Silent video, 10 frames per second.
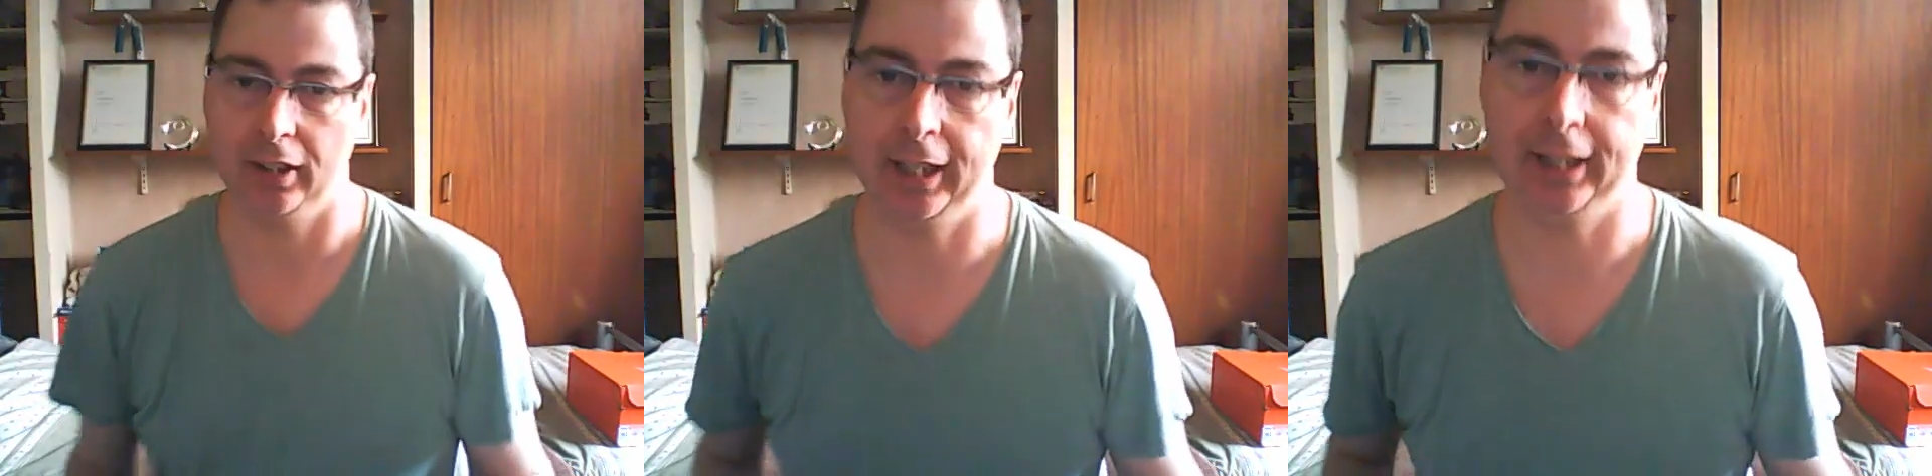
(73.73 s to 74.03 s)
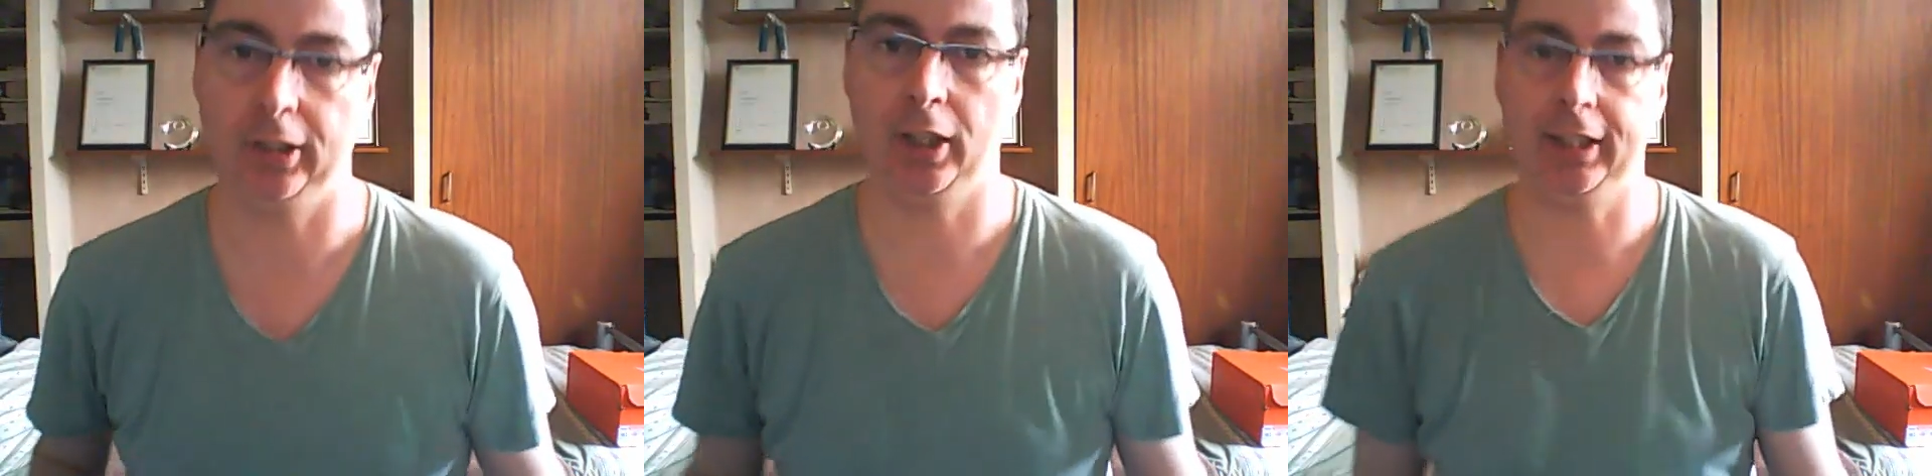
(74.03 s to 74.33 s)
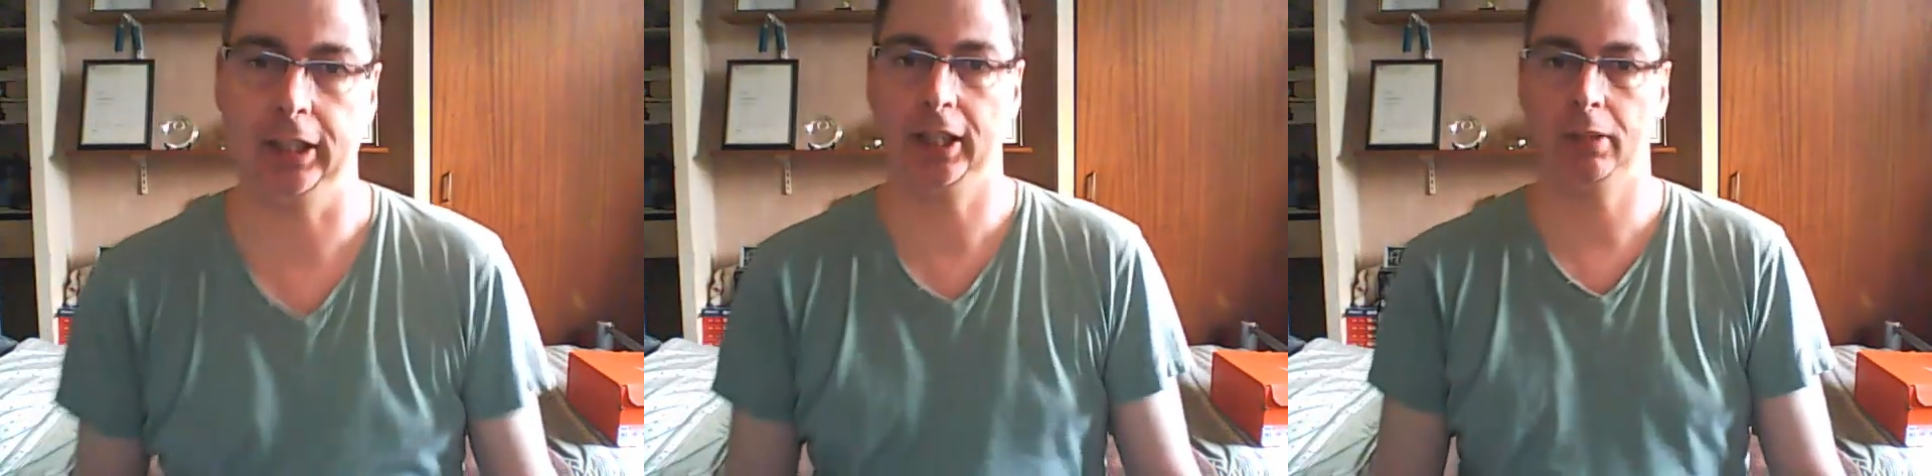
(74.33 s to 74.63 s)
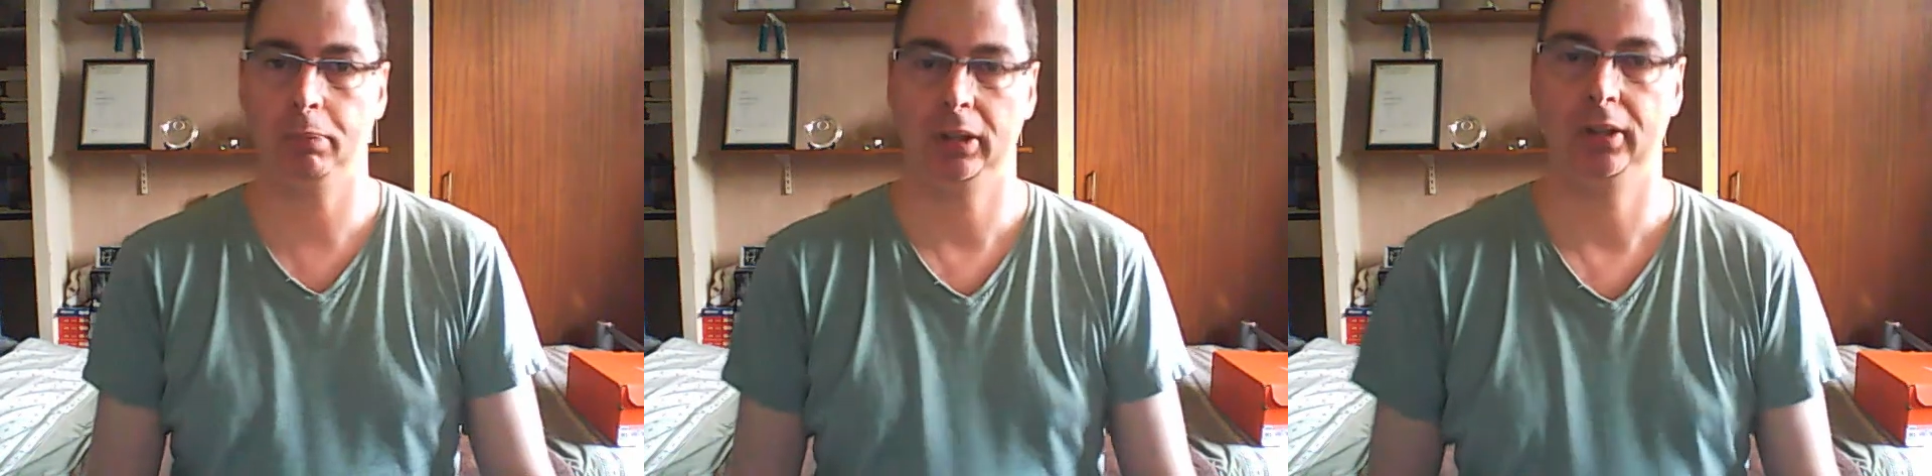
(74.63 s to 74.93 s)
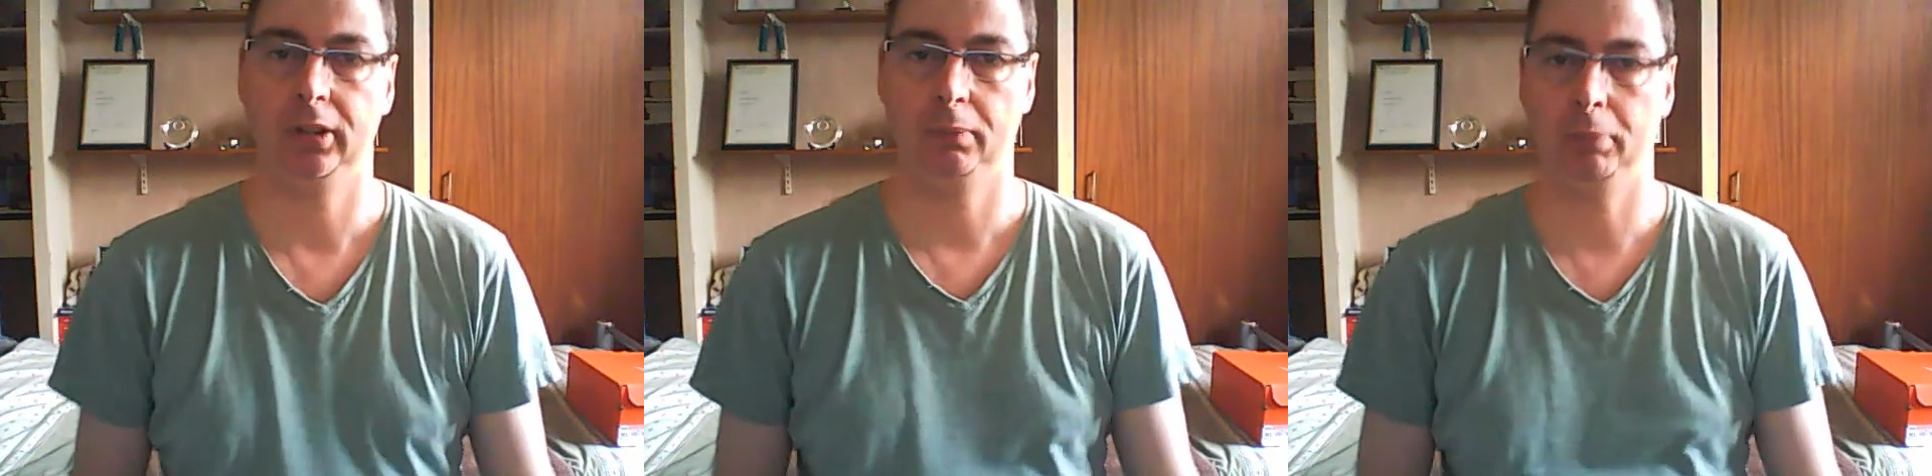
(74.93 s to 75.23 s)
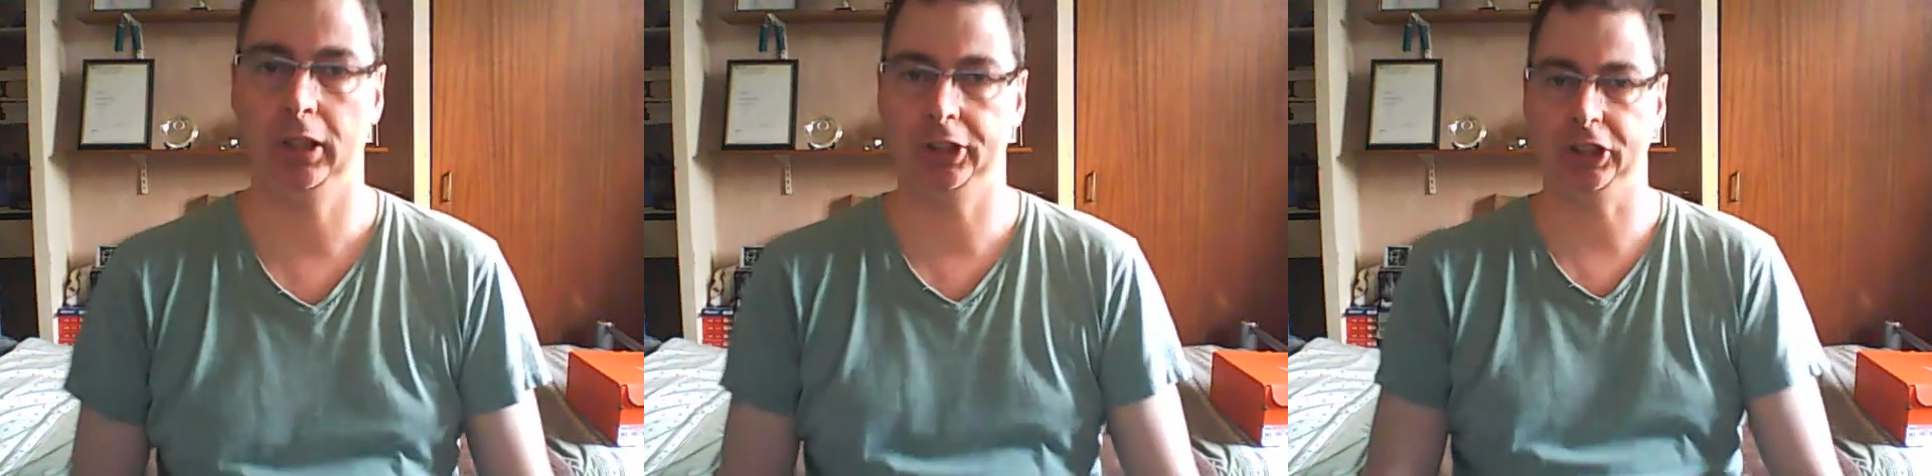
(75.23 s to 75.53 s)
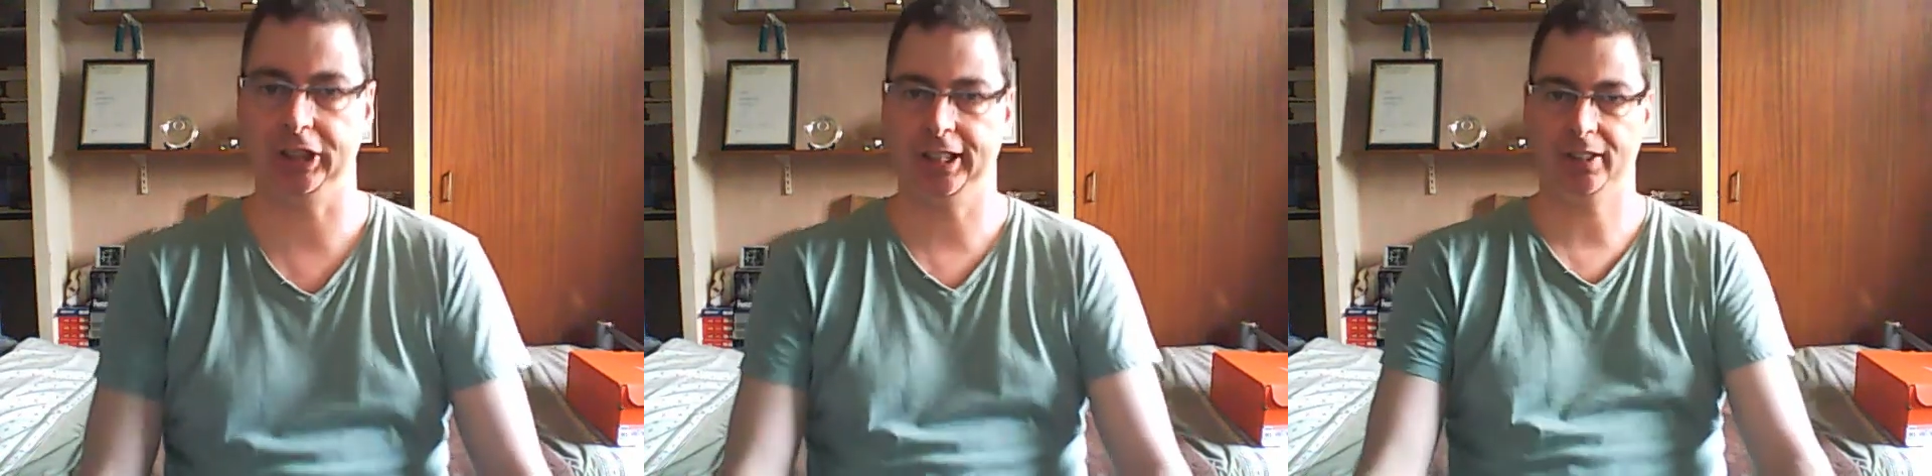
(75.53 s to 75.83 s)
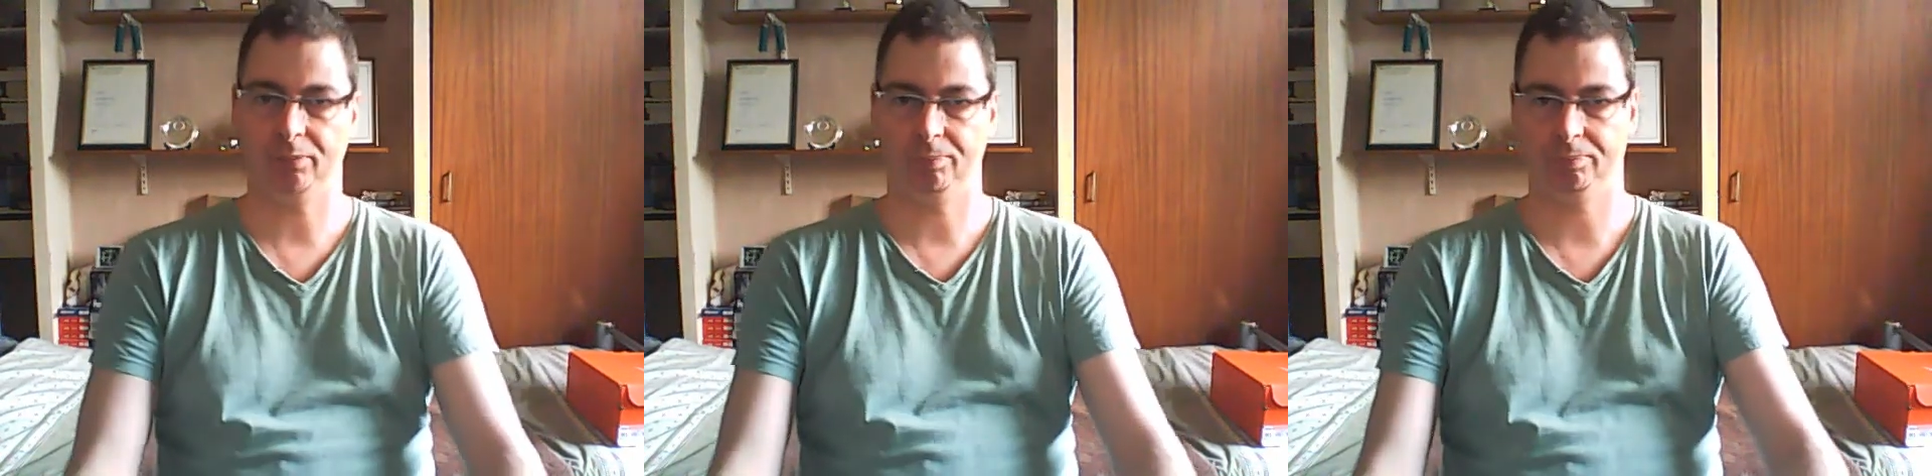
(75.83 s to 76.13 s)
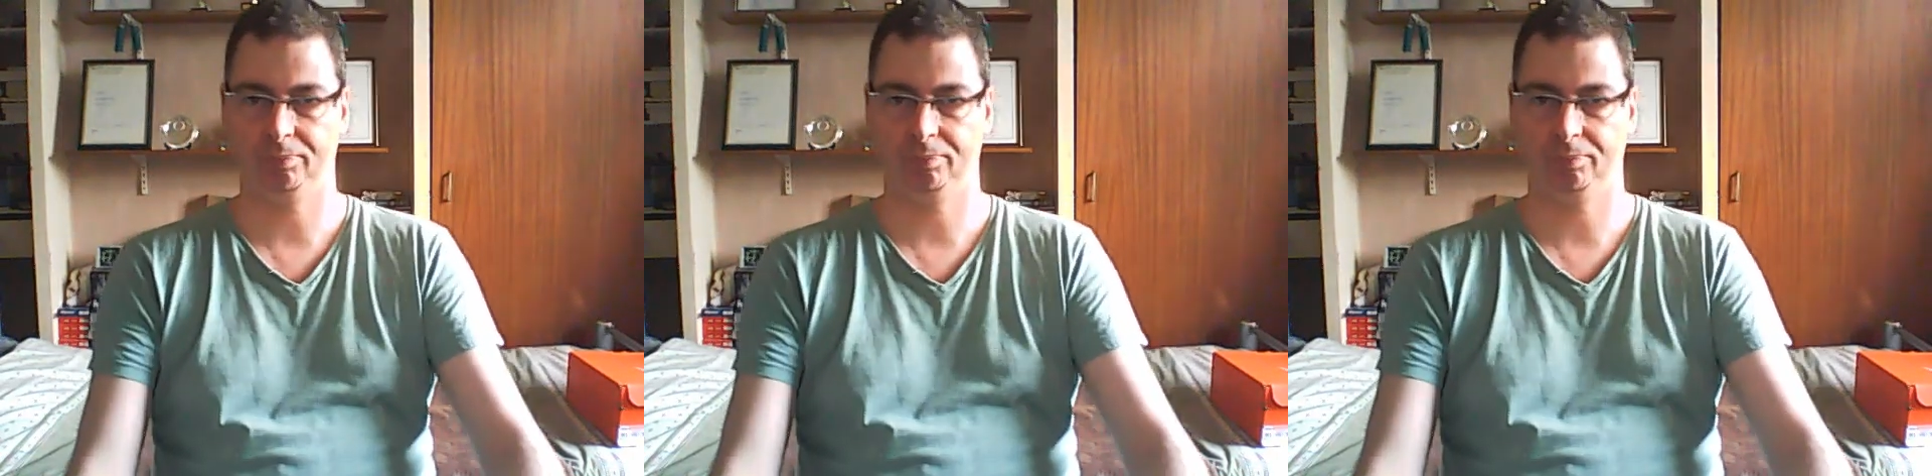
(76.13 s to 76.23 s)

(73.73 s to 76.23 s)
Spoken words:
And I ended up purchasing